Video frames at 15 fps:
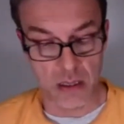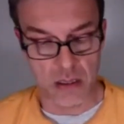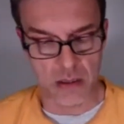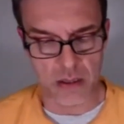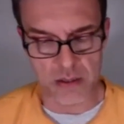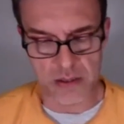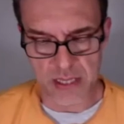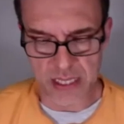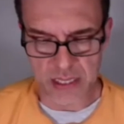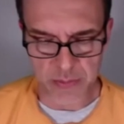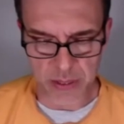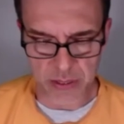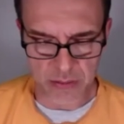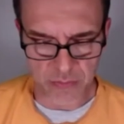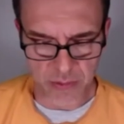those
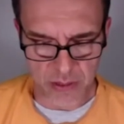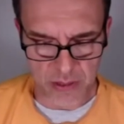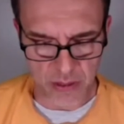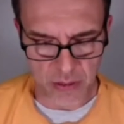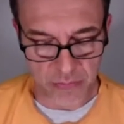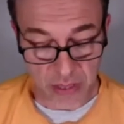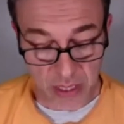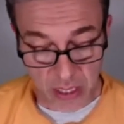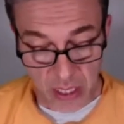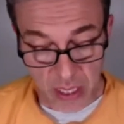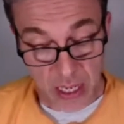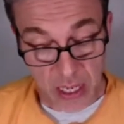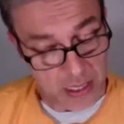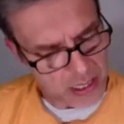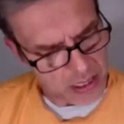aspects of the self.
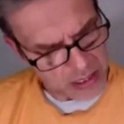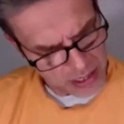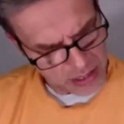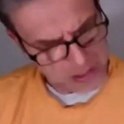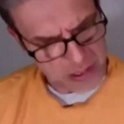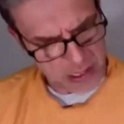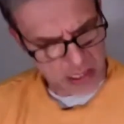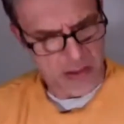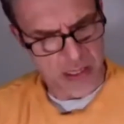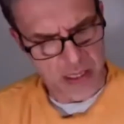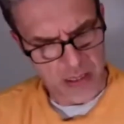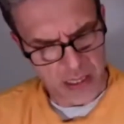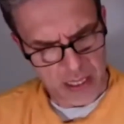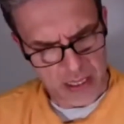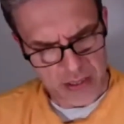And then yes,
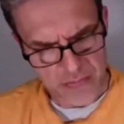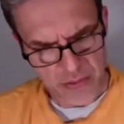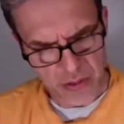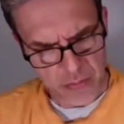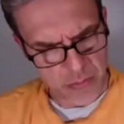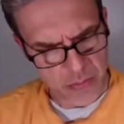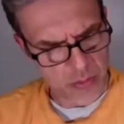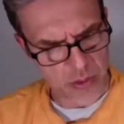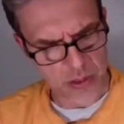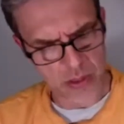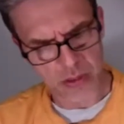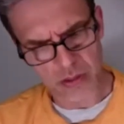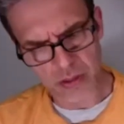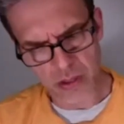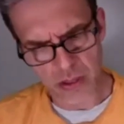that last very
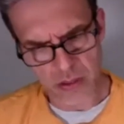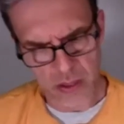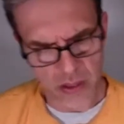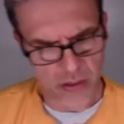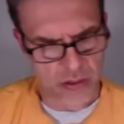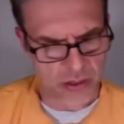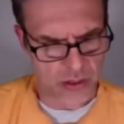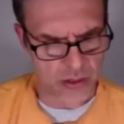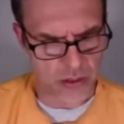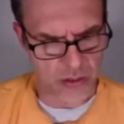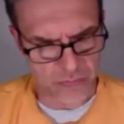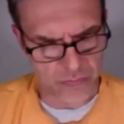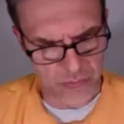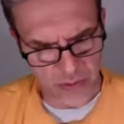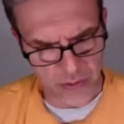poignant kind of notion
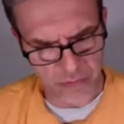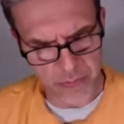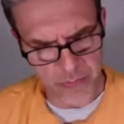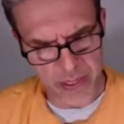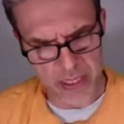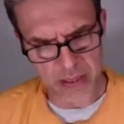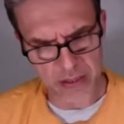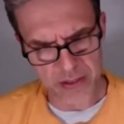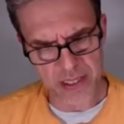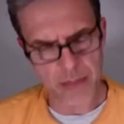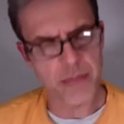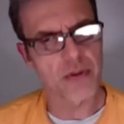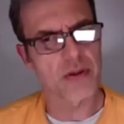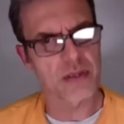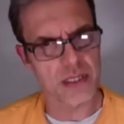of being
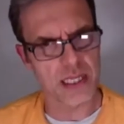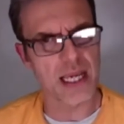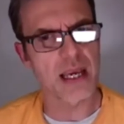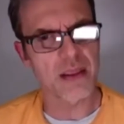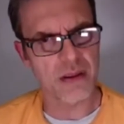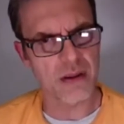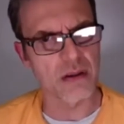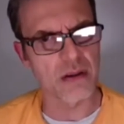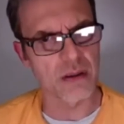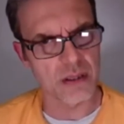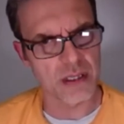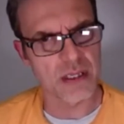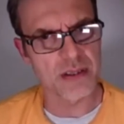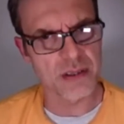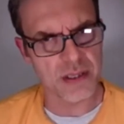separate together,
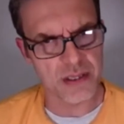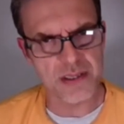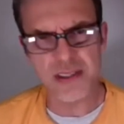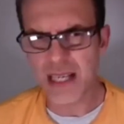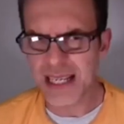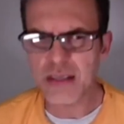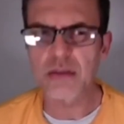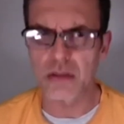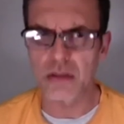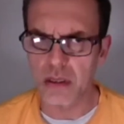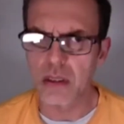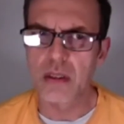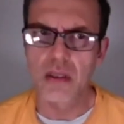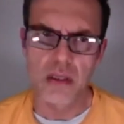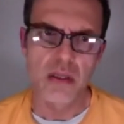it's subtle,
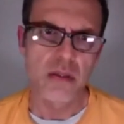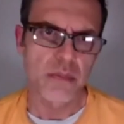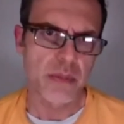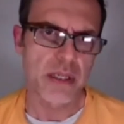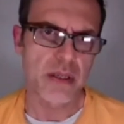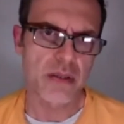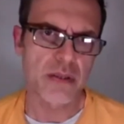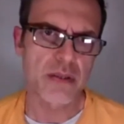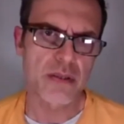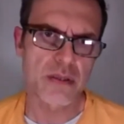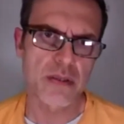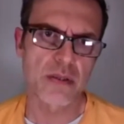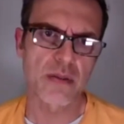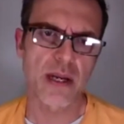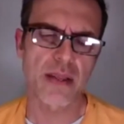because
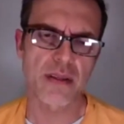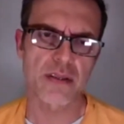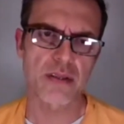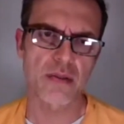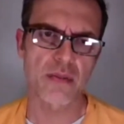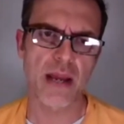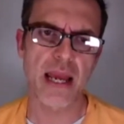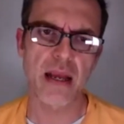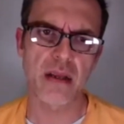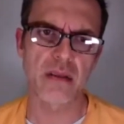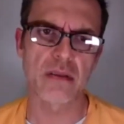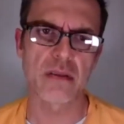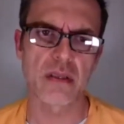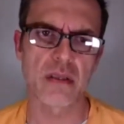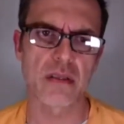to others
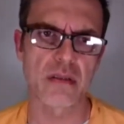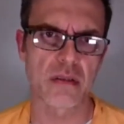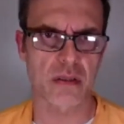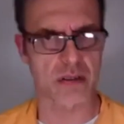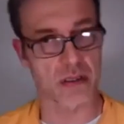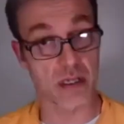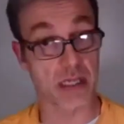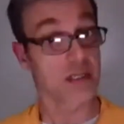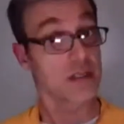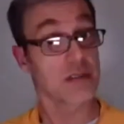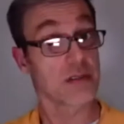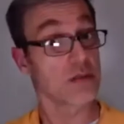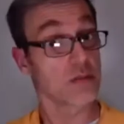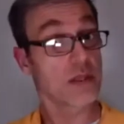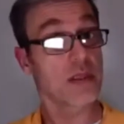around it looks like you're
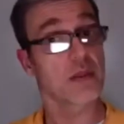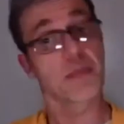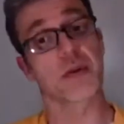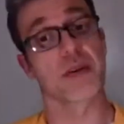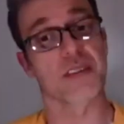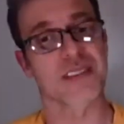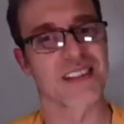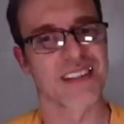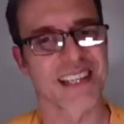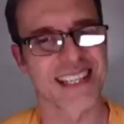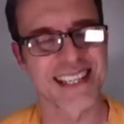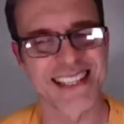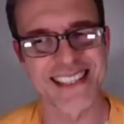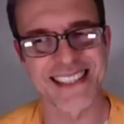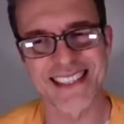still with the person, I
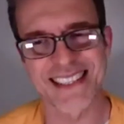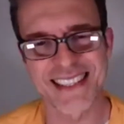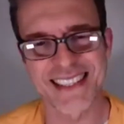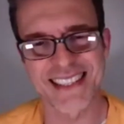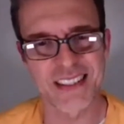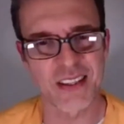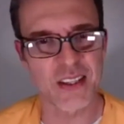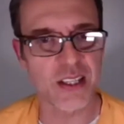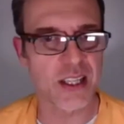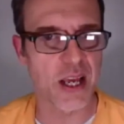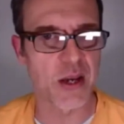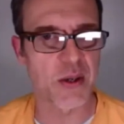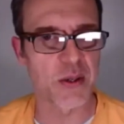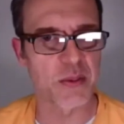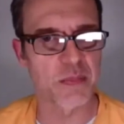guess, so you're not
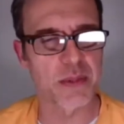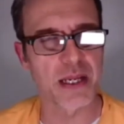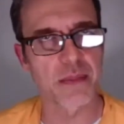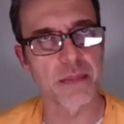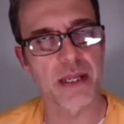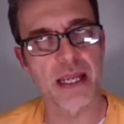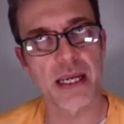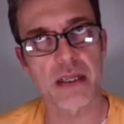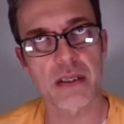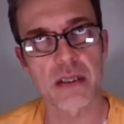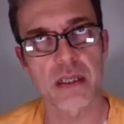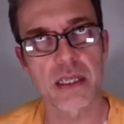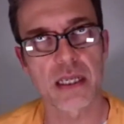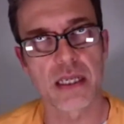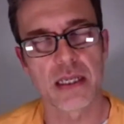alone, but
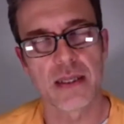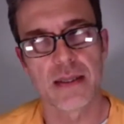actually